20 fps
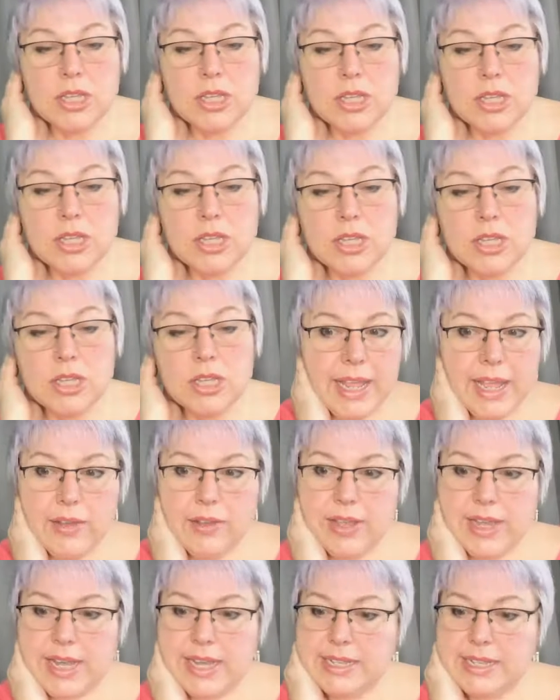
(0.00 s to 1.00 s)
So anyhow,
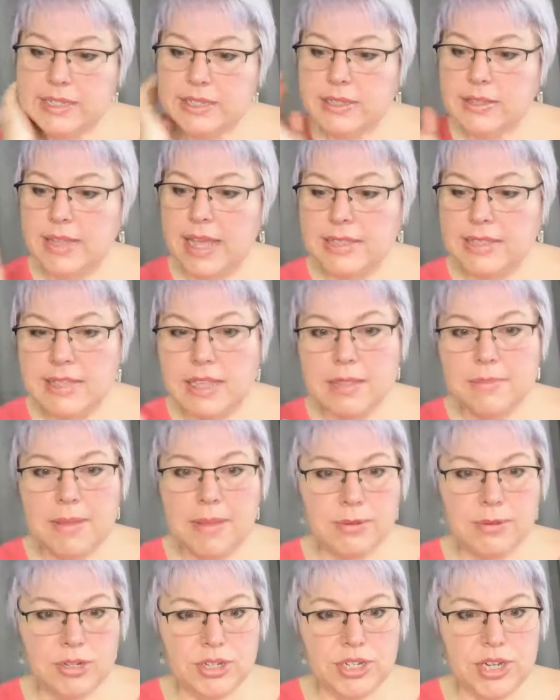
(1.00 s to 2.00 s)
you guys, that's on the
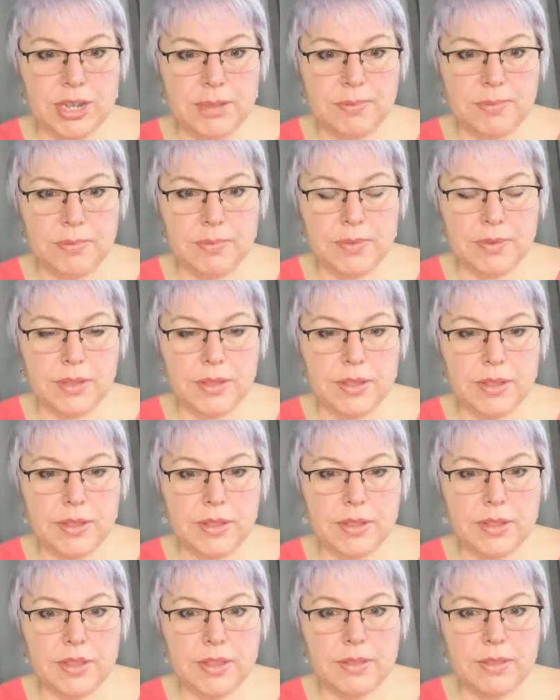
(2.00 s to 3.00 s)
membership.
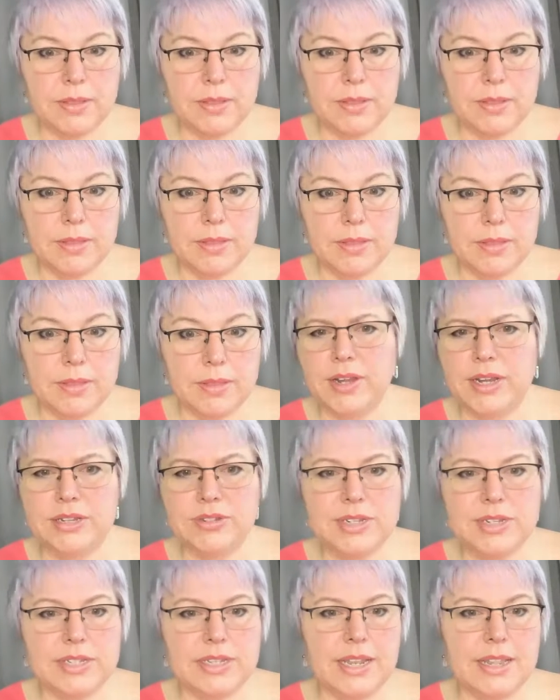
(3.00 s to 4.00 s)
The membership, if you're
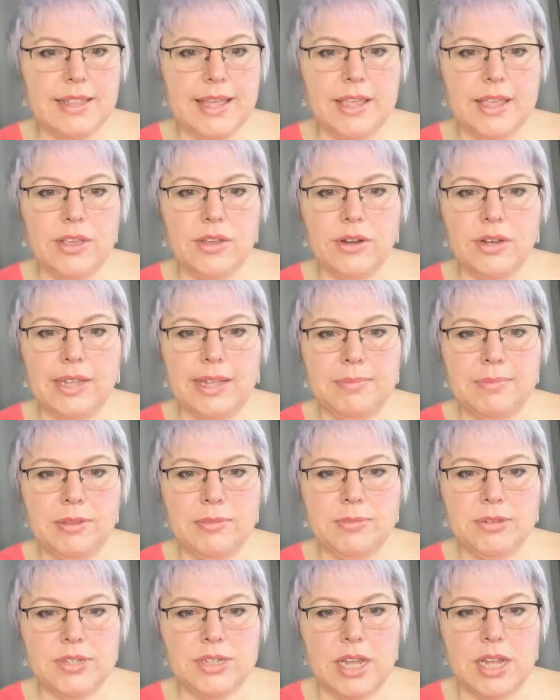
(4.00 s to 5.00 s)
interested in that, you go to
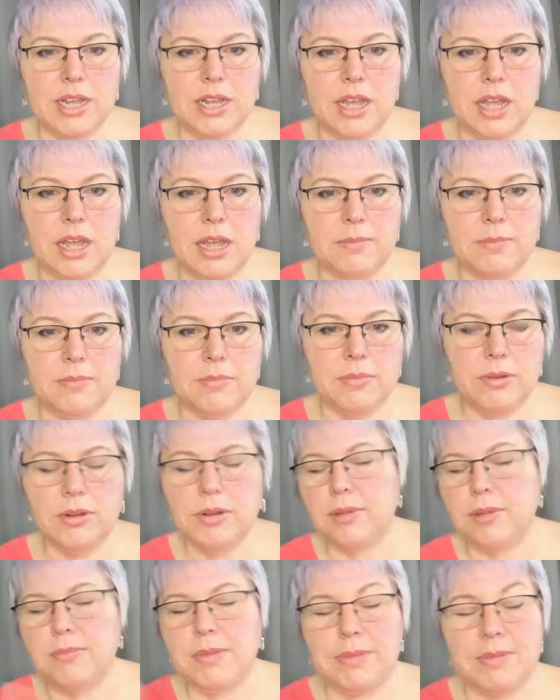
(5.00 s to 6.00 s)
latebloomers.com, or
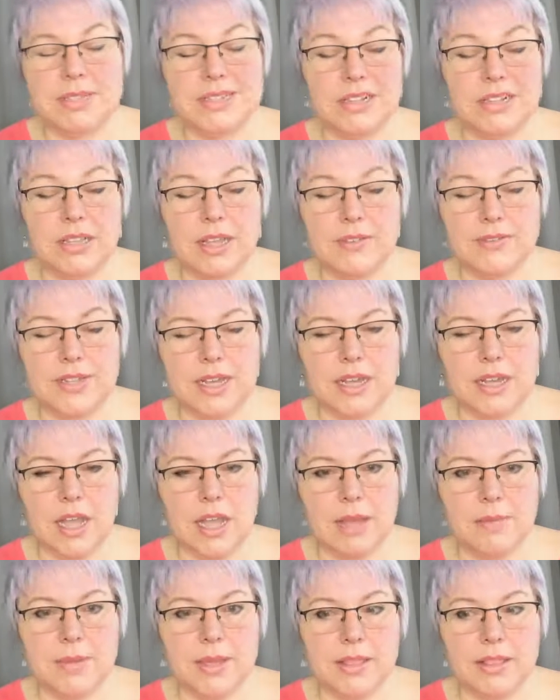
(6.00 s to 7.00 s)
no,
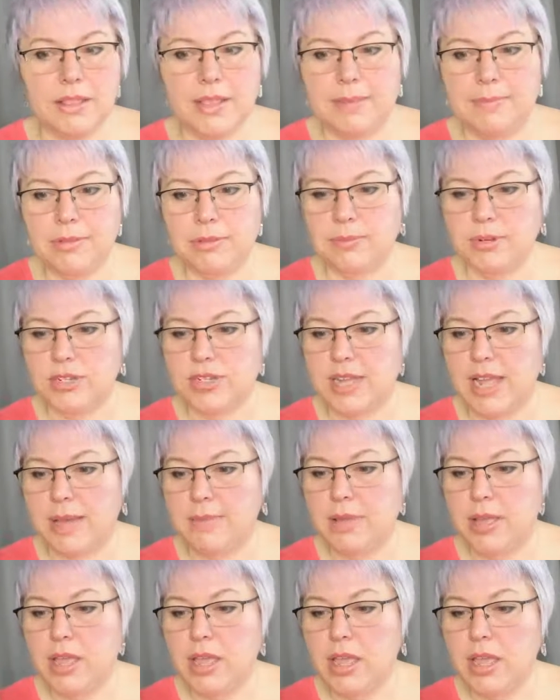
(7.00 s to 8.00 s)
mymysticallife.com, and the late bloomers
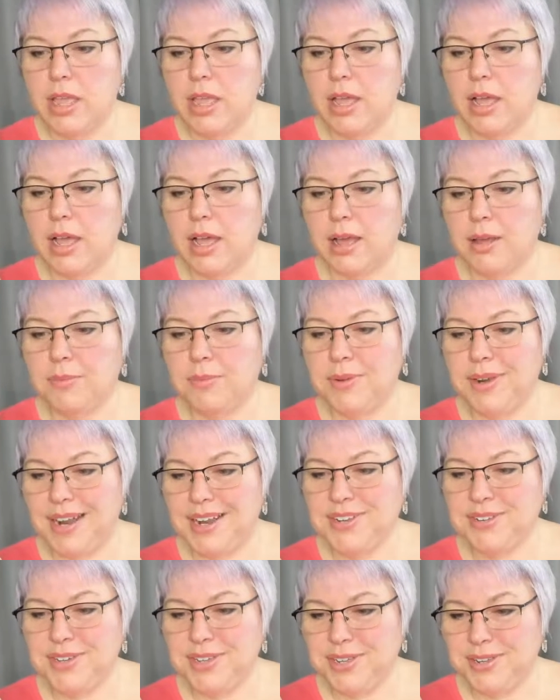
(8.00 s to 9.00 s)
tab. When I
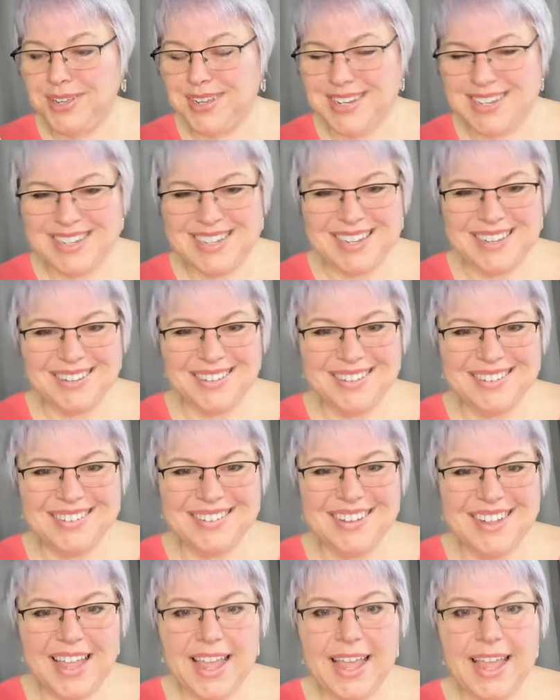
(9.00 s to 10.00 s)
do it, you get a
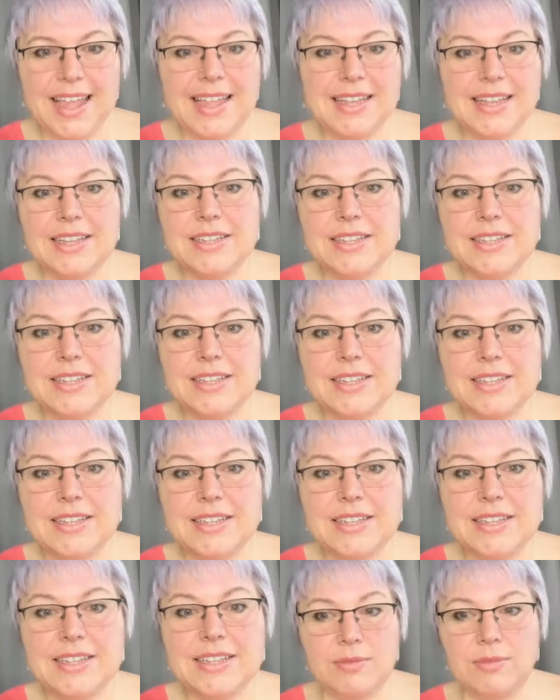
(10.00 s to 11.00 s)
tingle. It's really
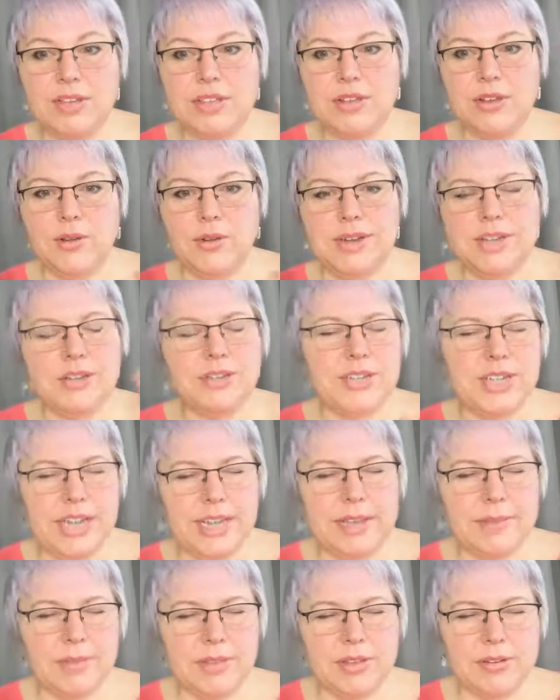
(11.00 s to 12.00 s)
amazing when you go in and you
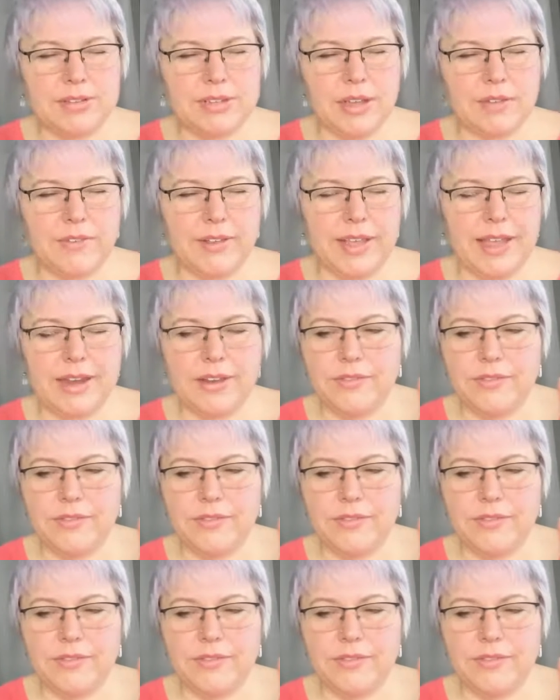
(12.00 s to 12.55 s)
check in with yourself again.